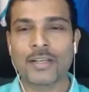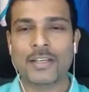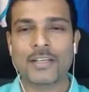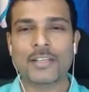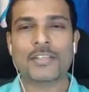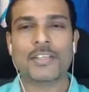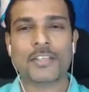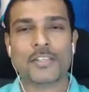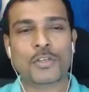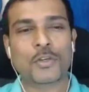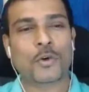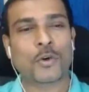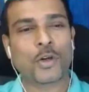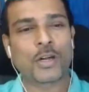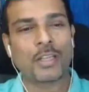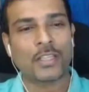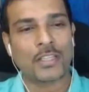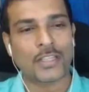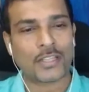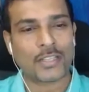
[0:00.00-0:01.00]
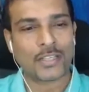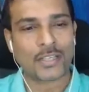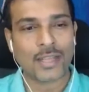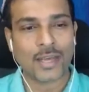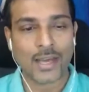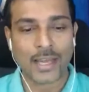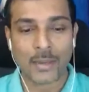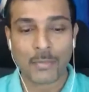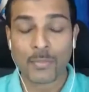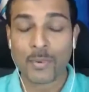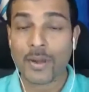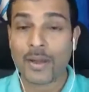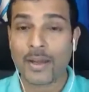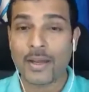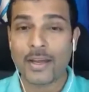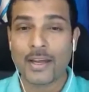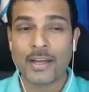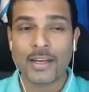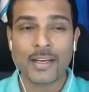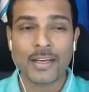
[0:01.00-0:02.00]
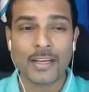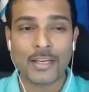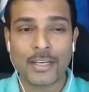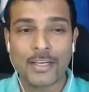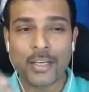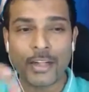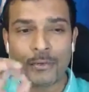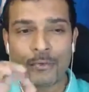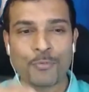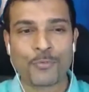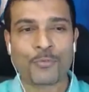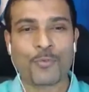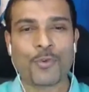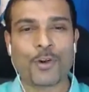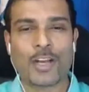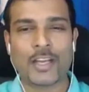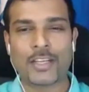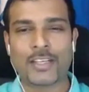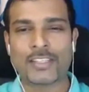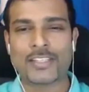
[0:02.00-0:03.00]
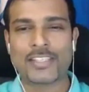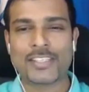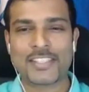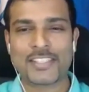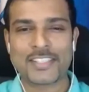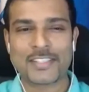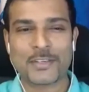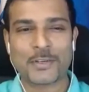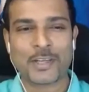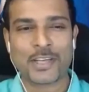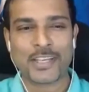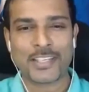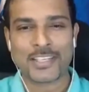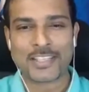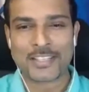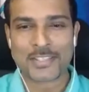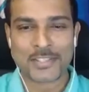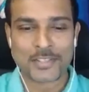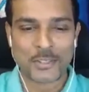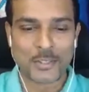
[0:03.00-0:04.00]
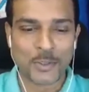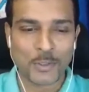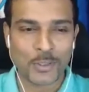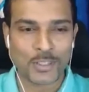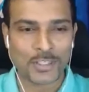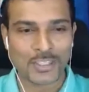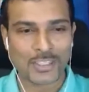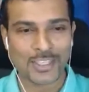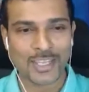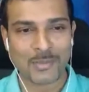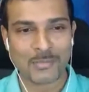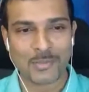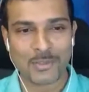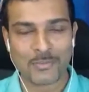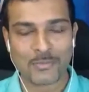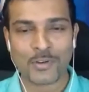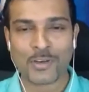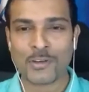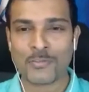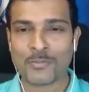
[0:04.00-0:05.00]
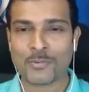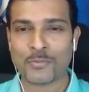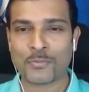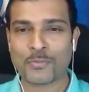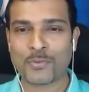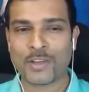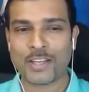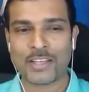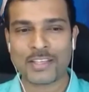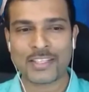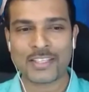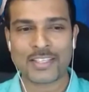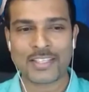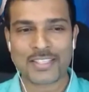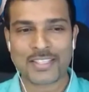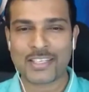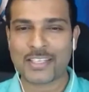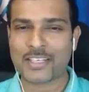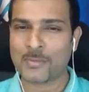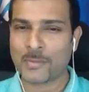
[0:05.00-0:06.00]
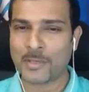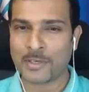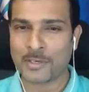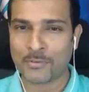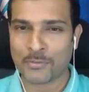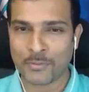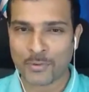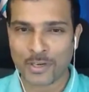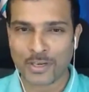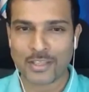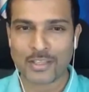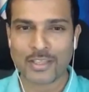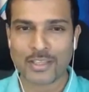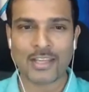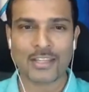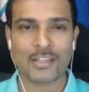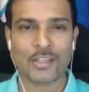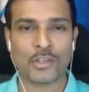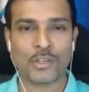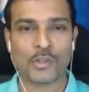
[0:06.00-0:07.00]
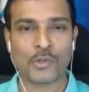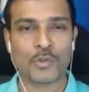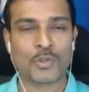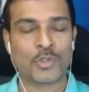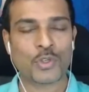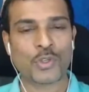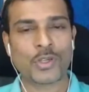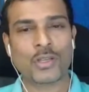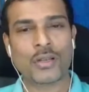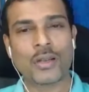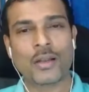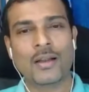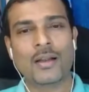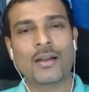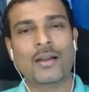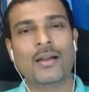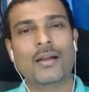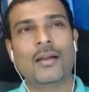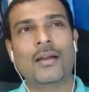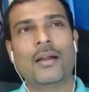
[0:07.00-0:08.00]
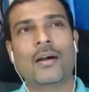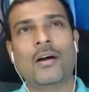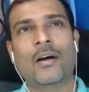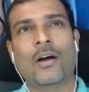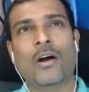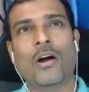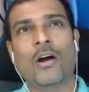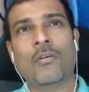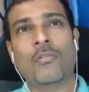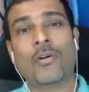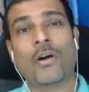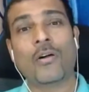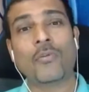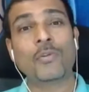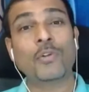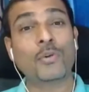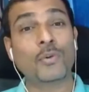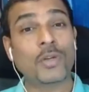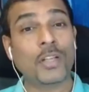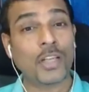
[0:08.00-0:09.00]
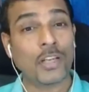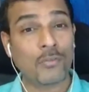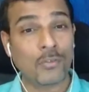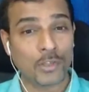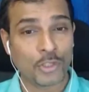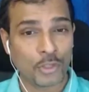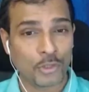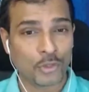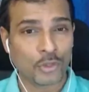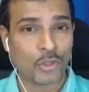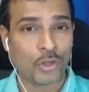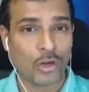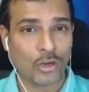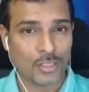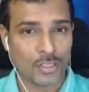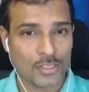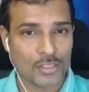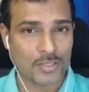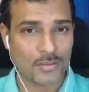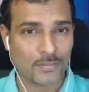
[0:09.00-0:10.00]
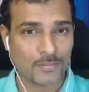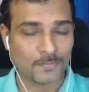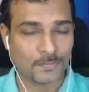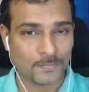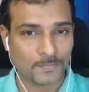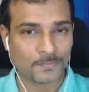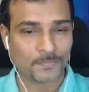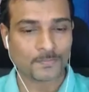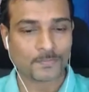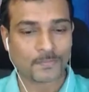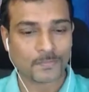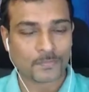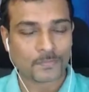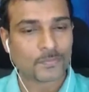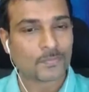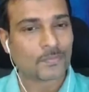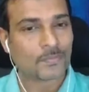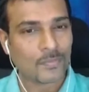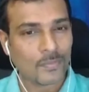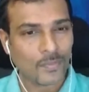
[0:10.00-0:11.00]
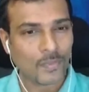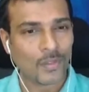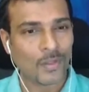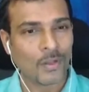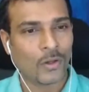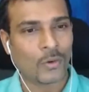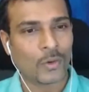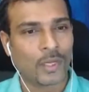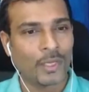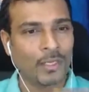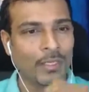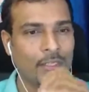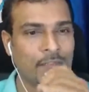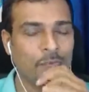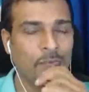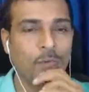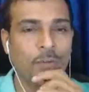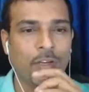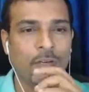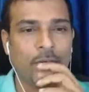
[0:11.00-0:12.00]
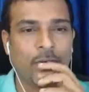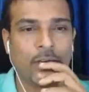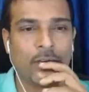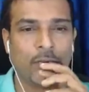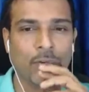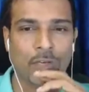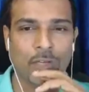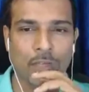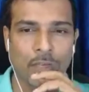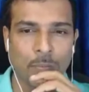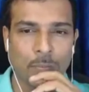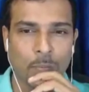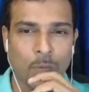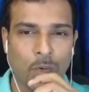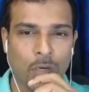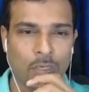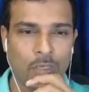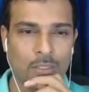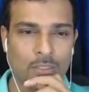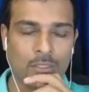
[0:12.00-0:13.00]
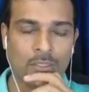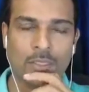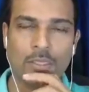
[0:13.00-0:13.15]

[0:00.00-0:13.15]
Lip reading: just go ahead and then type different. Okay, just go and then type different if you felt it is a little bit different than the usual of how you deal with your thoughts. Okay, that's very, very, very important.